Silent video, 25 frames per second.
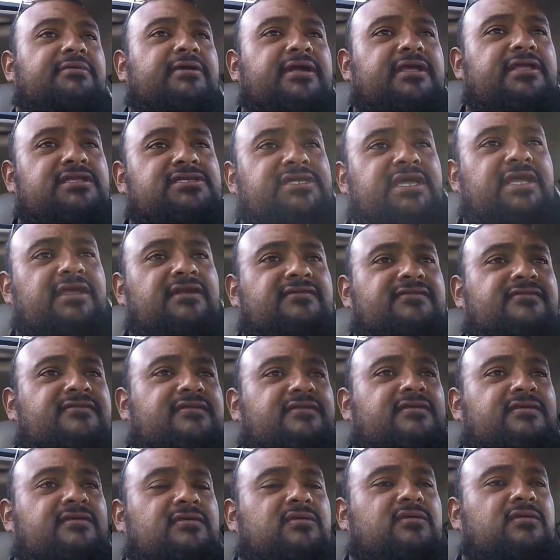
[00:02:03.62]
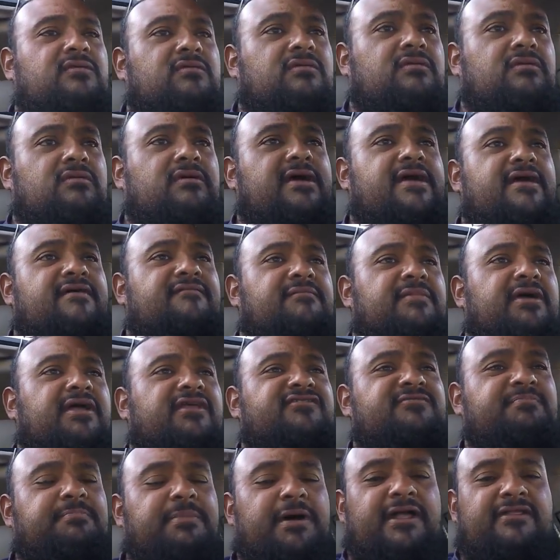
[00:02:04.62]
bridge I used to have my
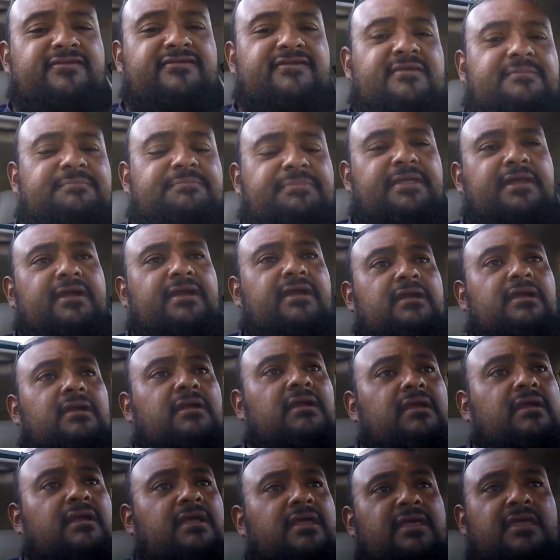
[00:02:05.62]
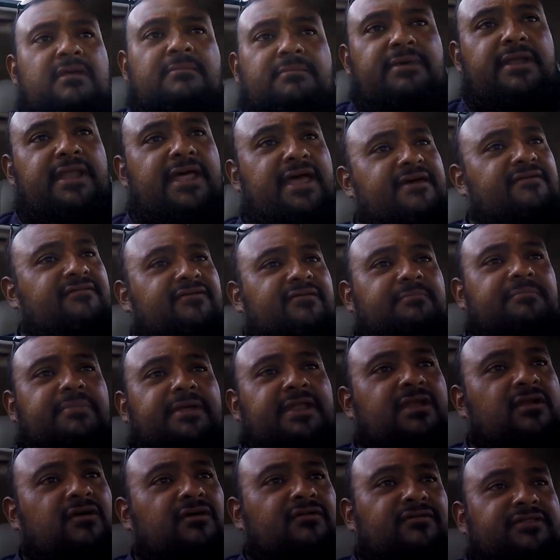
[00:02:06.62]
spots up there but I haven't
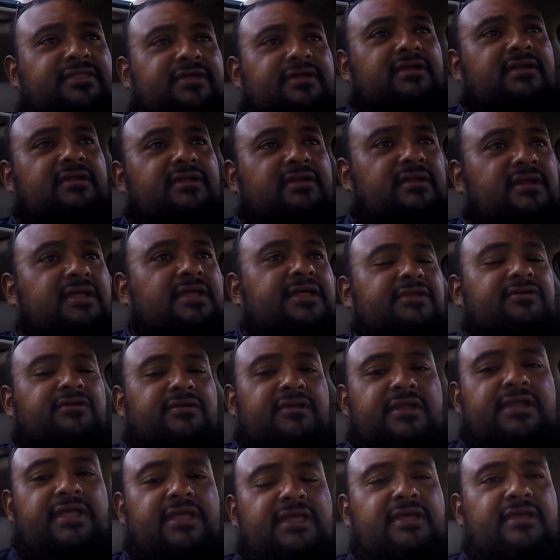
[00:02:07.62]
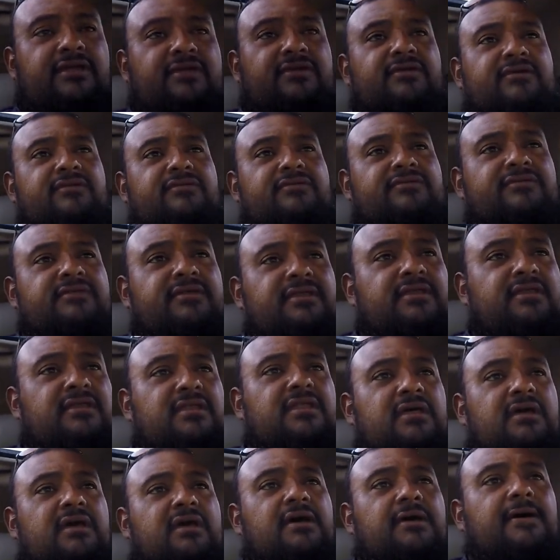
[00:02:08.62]
been over there in literally years
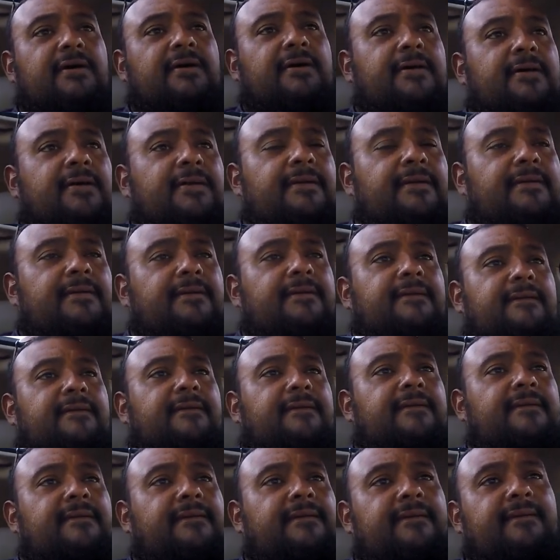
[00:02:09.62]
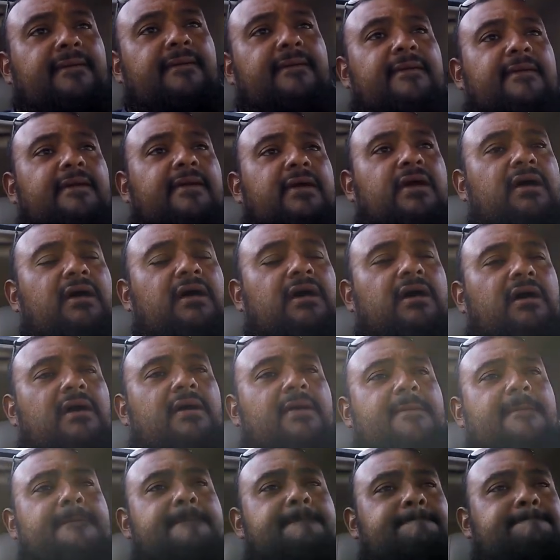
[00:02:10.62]
and uh,
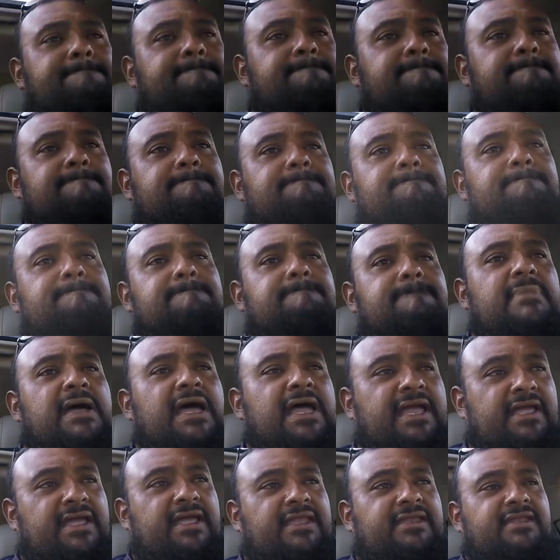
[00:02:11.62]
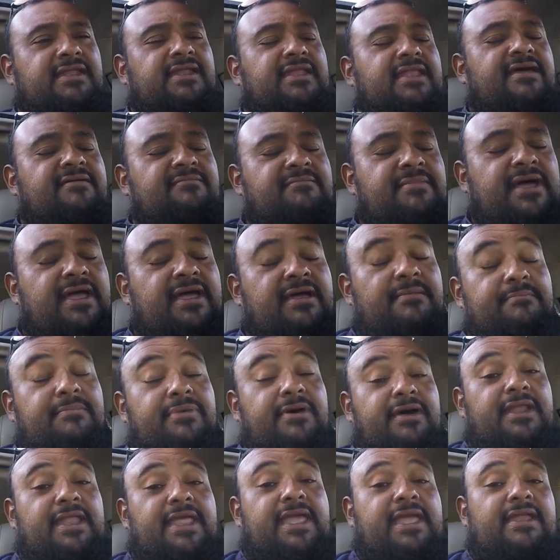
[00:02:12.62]
um, I, I, did have my
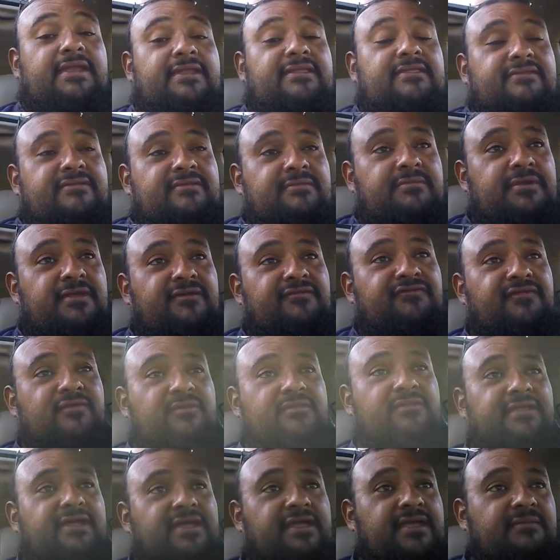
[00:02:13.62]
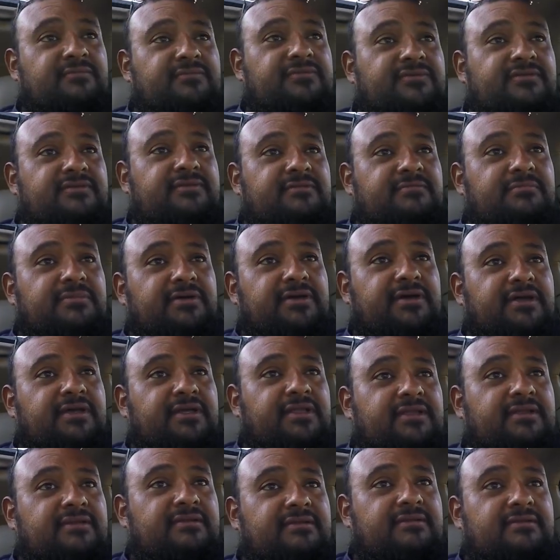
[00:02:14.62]
butt handed to me a few times
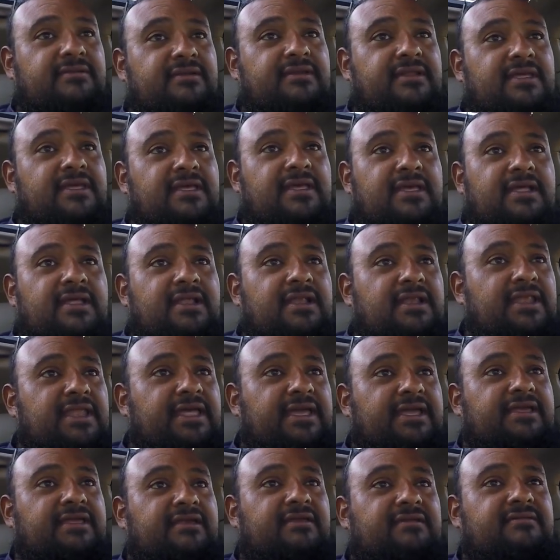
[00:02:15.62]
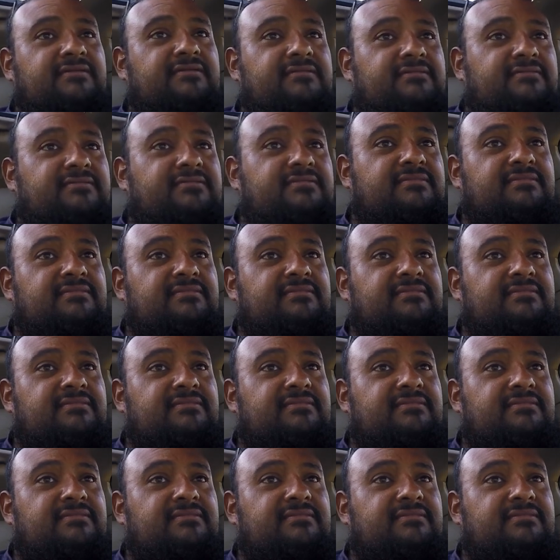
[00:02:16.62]
but like you